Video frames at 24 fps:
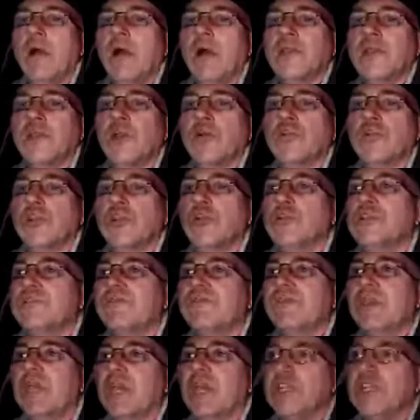I got
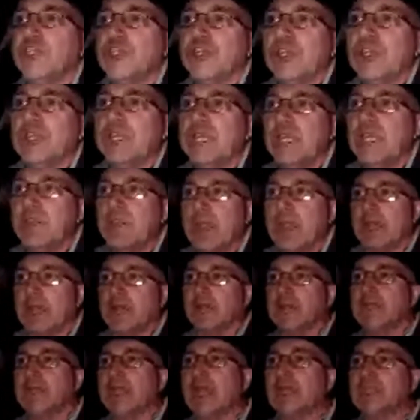notification and email.
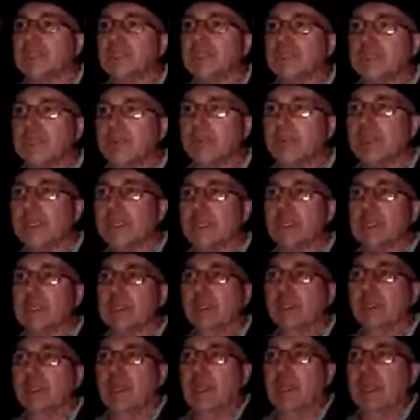Yeah, so some
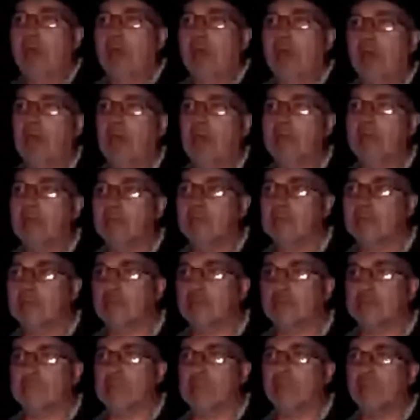
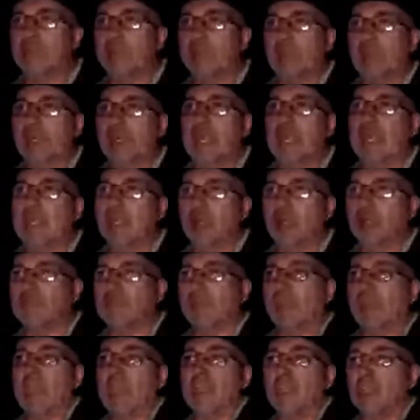people are getting
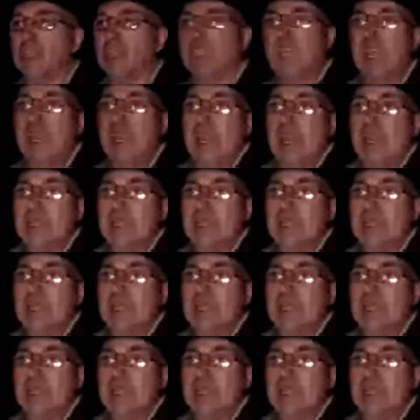notifications.